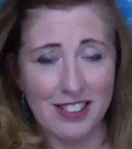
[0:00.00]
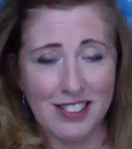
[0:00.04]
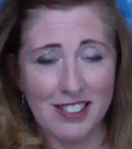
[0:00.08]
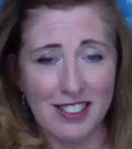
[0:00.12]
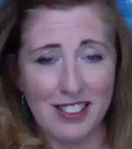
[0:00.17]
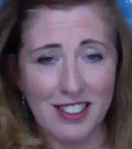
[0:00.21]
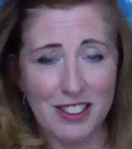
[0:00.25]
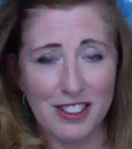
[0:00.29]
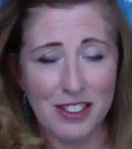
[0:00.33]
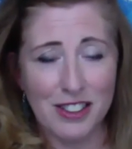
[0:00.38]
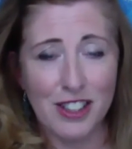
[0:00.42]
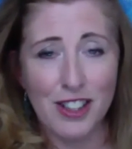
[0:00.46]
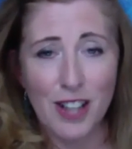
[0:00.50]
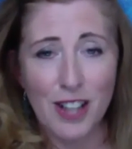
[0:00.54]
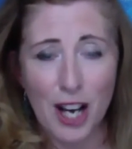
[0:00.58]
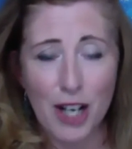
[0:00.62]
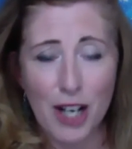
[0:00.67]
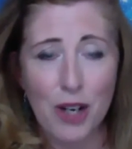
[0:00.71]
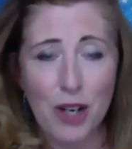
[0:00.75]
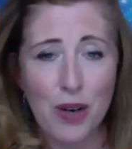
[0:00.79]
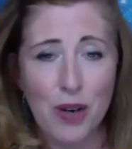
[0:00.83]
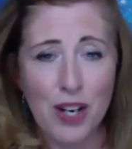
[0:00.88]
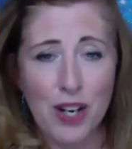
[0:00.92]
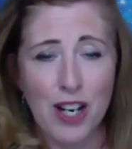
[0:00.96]
There's a lot
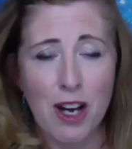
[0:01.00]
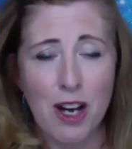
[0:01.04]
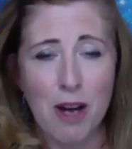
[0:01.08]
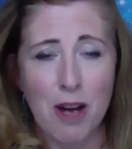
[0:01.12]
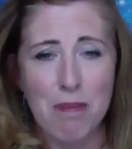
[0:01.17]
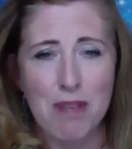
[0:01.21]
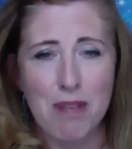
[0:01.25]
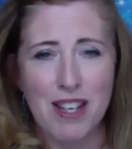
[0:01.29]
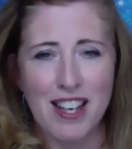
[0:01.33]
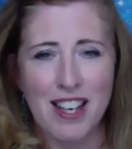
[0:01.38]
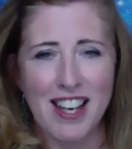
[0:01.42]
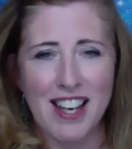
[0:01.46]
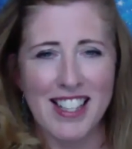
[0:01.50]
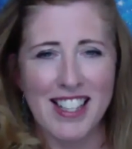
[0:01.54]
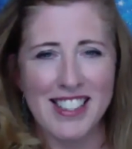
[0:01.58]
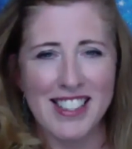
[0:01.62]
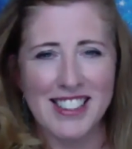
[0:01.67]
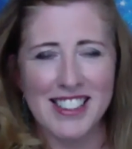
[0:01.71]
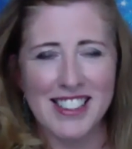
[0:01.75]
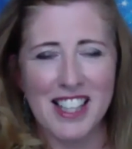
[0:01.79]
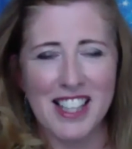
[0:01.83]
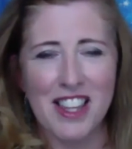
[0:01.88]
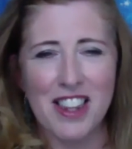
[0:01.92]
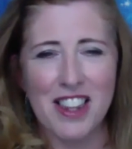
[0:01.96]
going on because
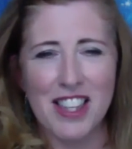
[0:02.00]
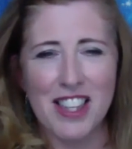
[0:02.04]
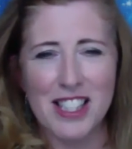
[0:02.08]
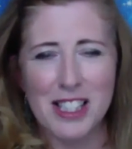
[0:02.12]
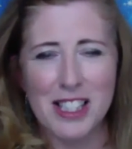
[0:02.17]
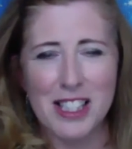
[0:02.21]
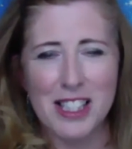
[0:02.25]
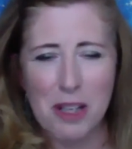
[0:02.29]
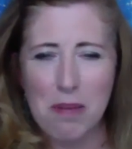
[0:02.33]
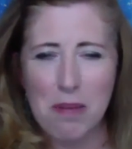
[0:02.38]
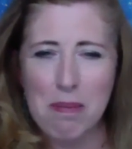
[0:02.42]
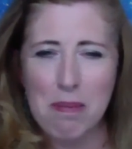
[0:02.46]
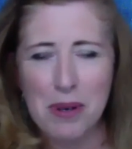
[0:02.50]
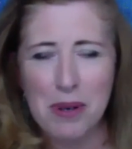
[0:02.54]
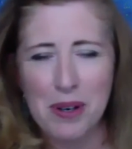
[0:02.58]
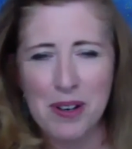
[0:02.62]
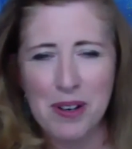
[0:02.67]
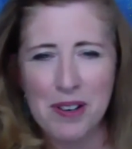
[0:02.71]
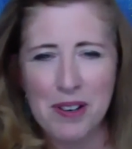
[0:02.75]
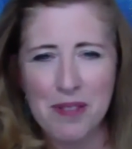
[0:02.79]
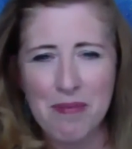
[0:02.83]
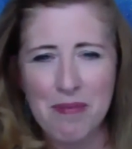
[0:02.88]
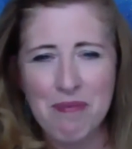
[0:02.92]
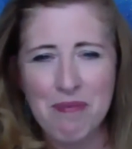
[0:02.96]
the
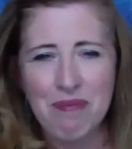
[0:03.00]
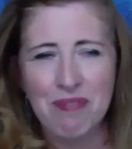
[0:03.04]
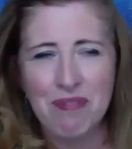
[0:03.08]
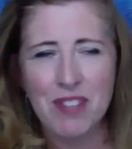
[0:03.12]
symbol,